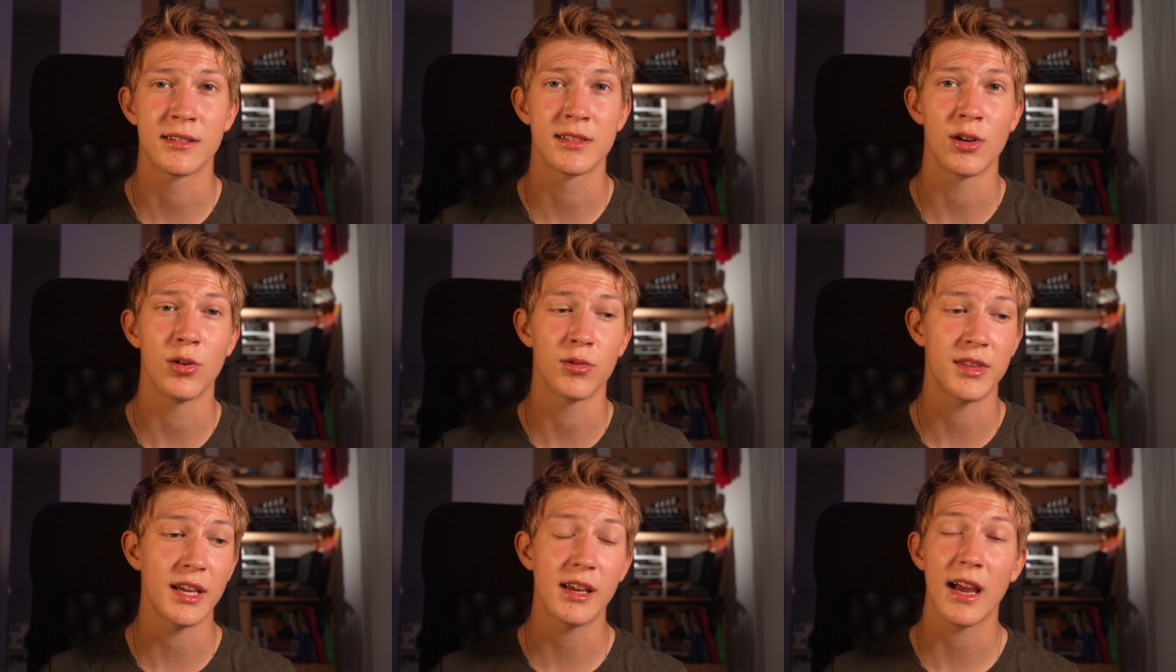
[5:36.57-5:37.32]
So
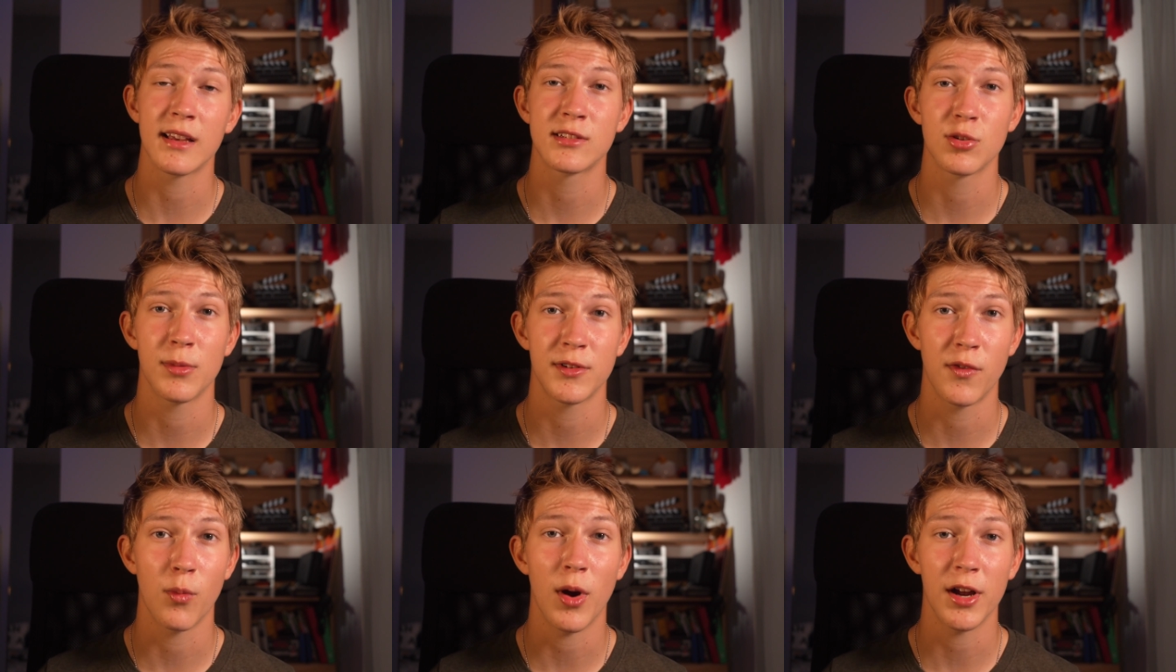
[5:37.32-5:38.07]
thank you guys so much
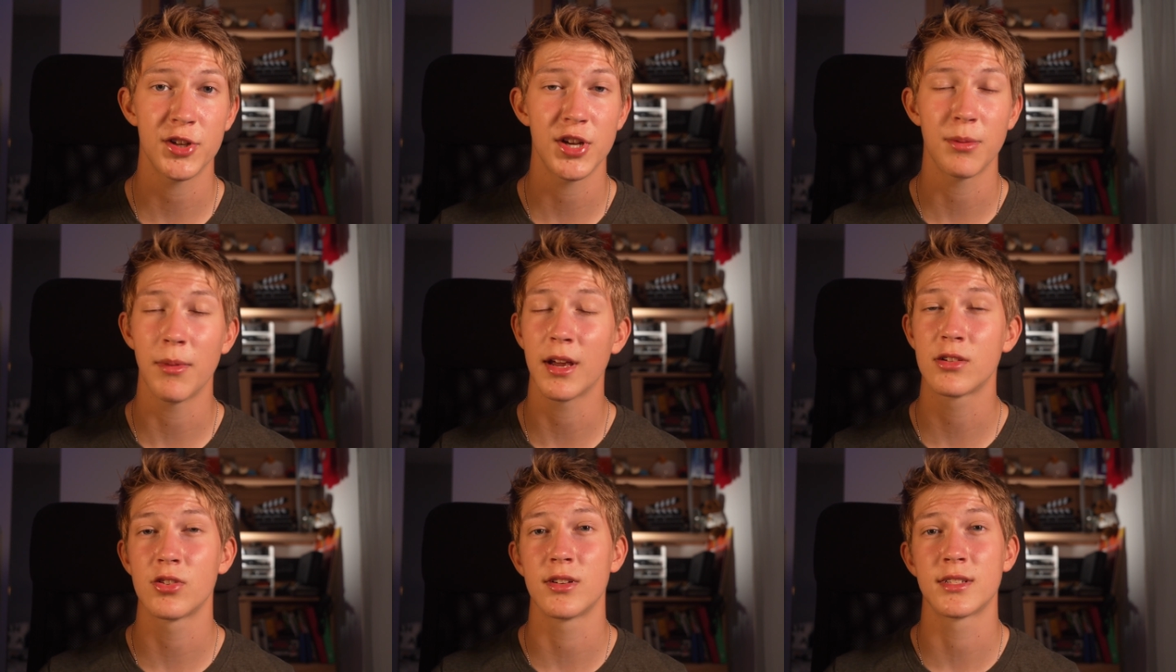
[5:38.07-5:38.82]
for watching.
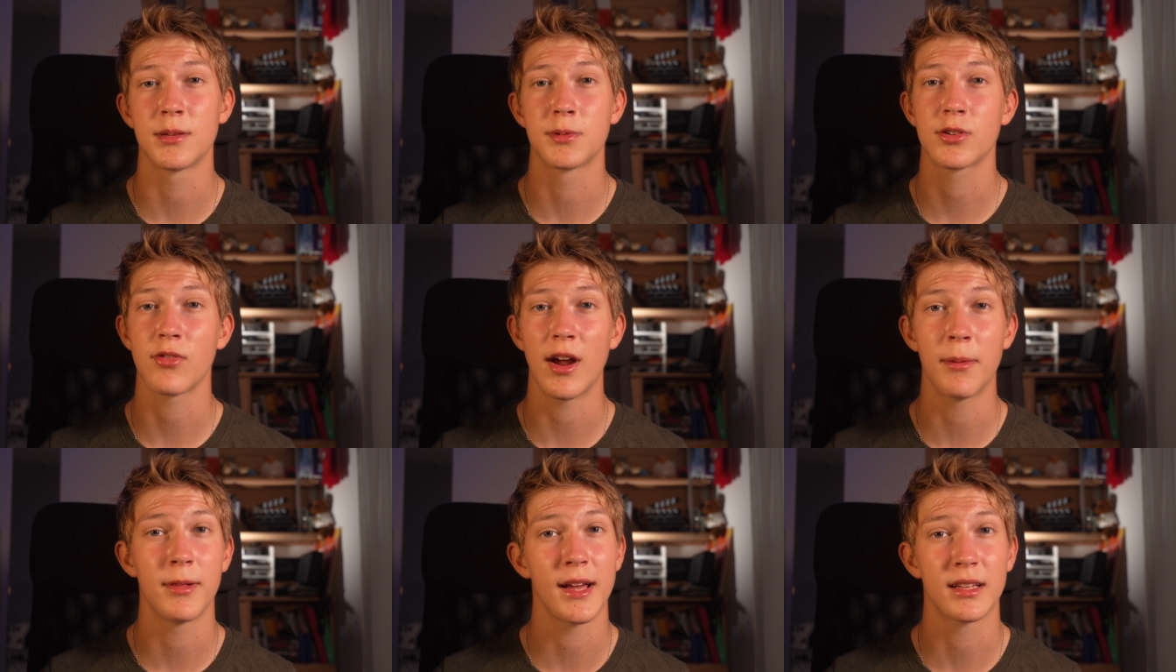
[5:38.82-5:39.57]
Make sure to
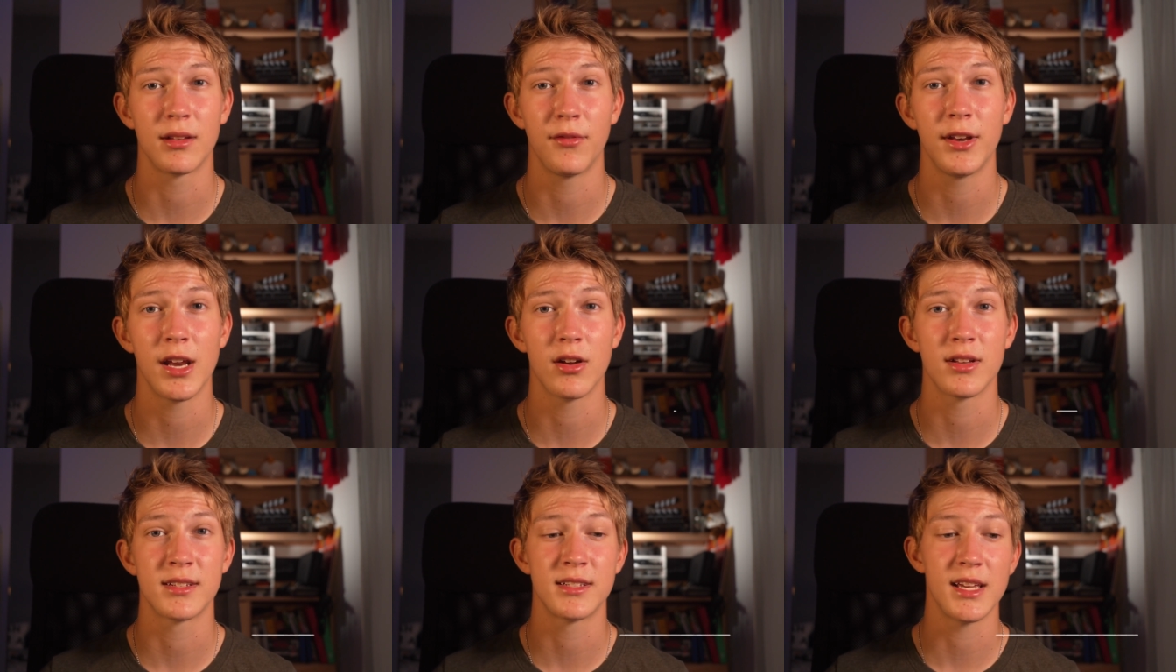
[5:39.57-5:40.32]
subscribe and like the video
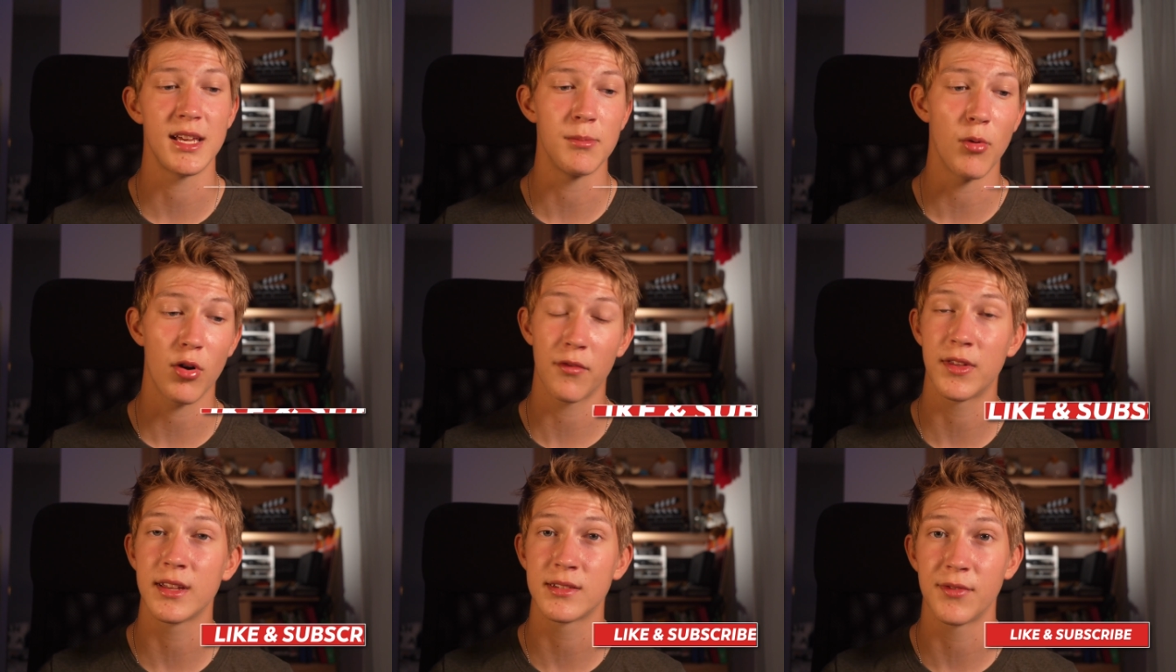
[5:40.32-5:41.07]
to see more
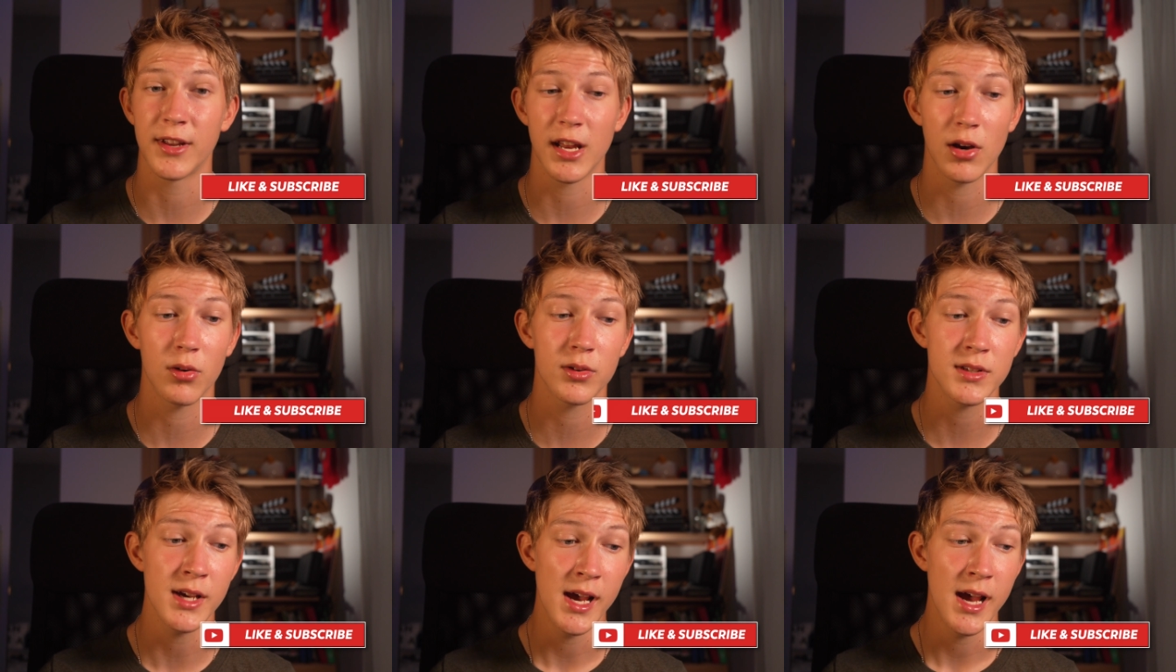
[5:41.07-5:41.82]
of these videos.